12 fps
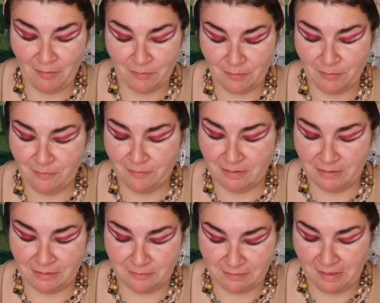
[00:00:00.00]
you know,
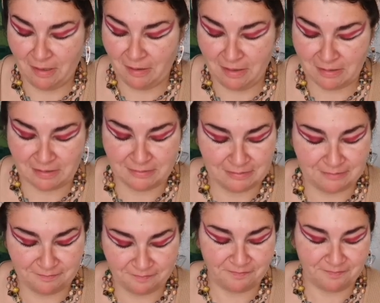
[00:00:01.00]
it, I
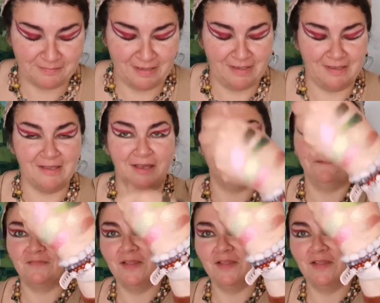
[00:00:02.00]
can, yeah.